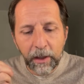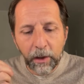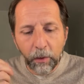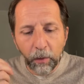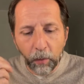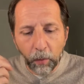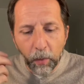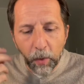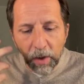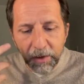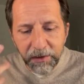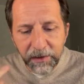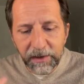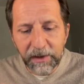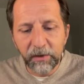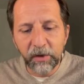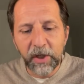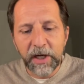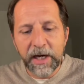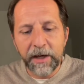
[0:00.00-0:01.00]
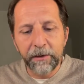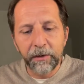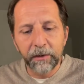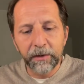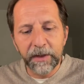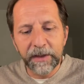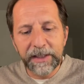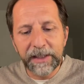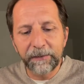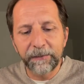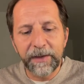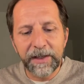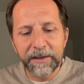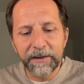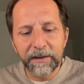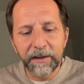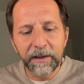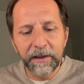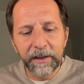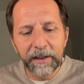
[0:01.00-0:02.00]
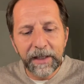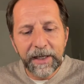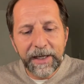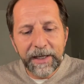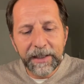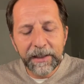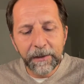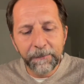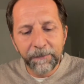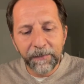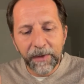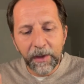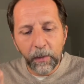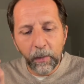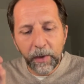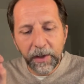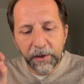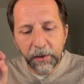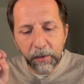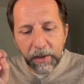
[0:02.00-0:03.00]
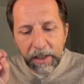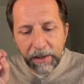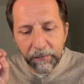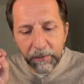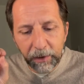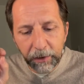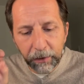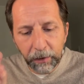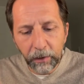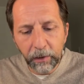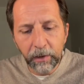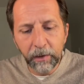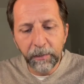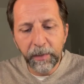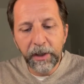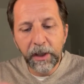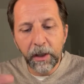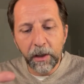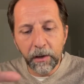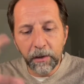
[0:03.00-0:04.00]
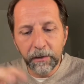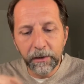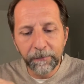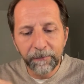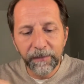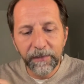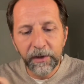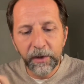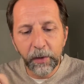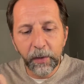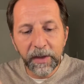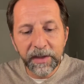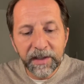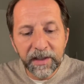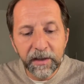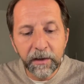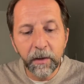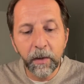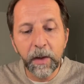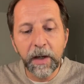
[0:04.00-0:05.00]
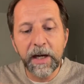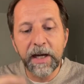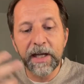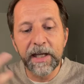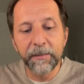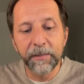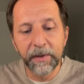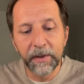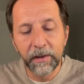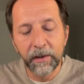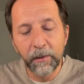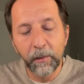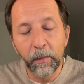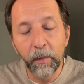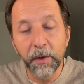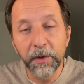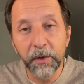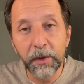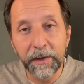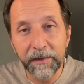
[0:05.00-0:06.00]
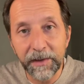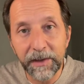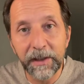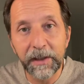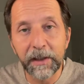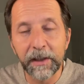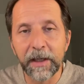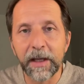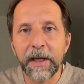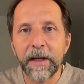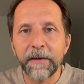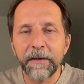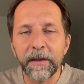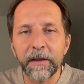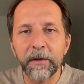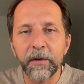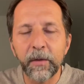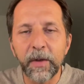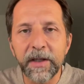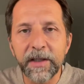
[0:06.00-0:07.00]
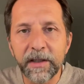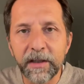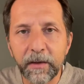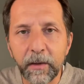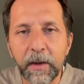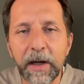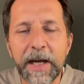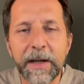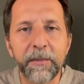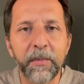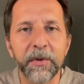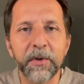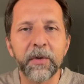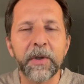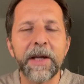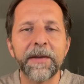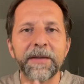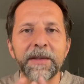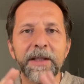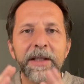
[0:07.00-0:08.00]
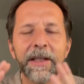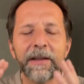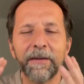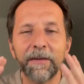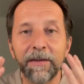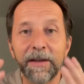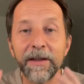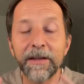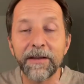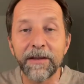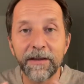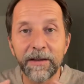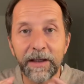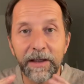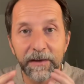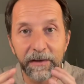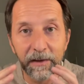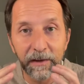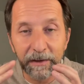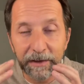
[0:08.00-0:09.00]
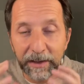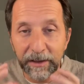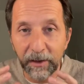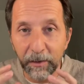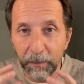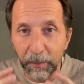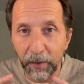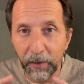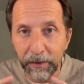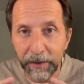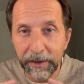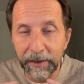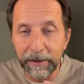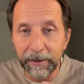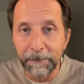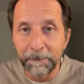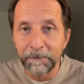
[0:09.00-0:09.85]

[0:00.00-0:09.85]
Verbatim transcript: Watch the chariot steadfastly, and when you have returned beyond, transcribe what you have seen. Transcribe what you have seen. This is the entire point.